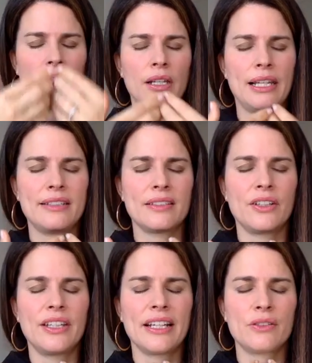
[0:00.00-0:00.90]
Let's
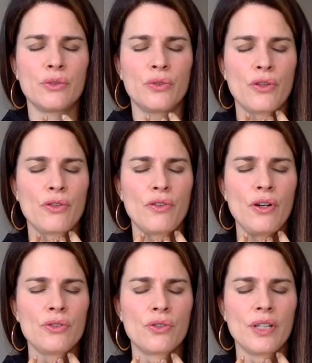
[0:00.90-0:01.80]
connect to the
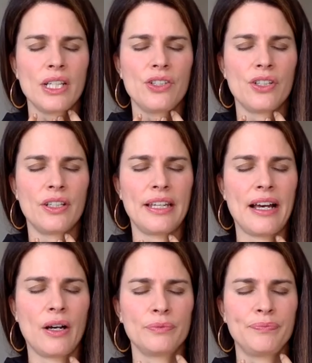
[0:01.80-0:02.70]
throat region
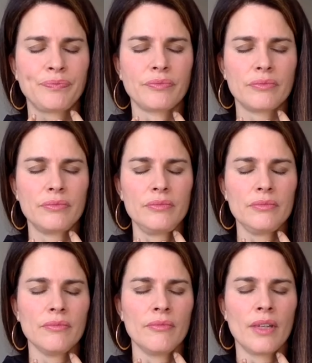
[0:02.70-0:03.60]
now
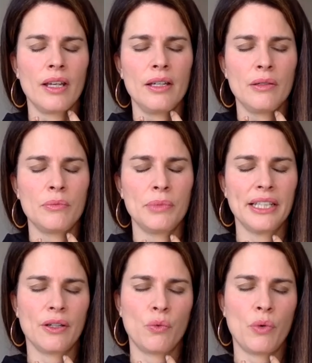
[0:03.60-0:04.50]

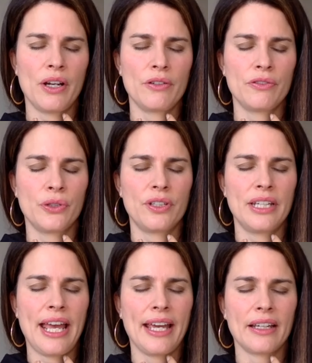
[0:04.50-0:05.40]
being aware of your
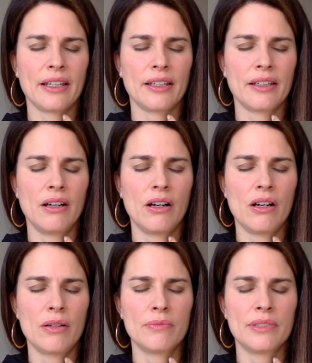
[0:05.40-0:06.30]
neck,
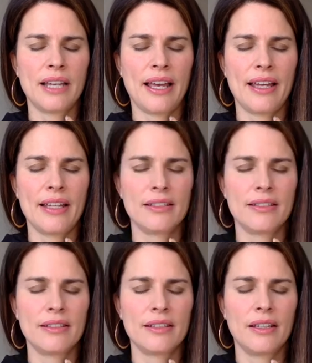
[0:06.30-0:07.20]
arms,
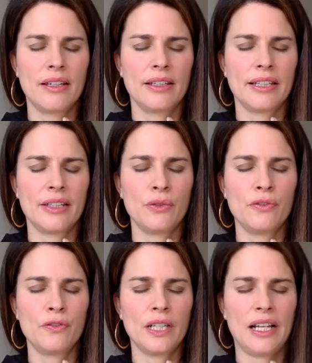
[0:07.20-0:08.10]
hands. Can you
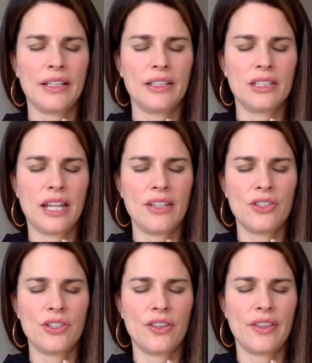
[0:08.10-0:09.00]
feel any
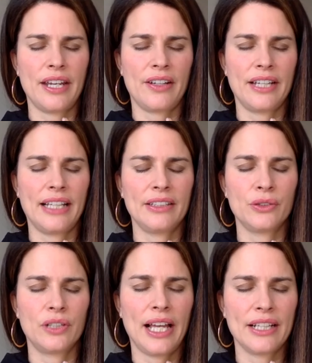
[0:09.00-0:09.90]
tension there that
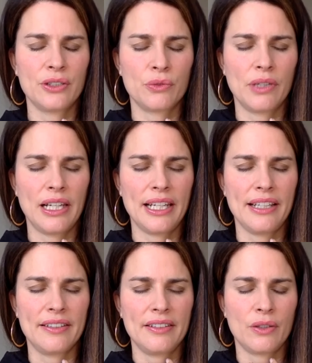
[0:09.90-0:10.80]
you'd like to
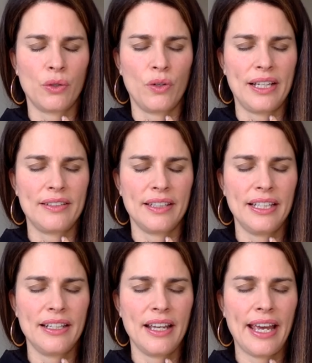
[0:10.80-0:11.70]
release? So let's
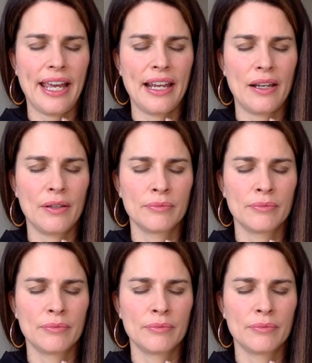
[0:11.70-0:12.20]
inhale.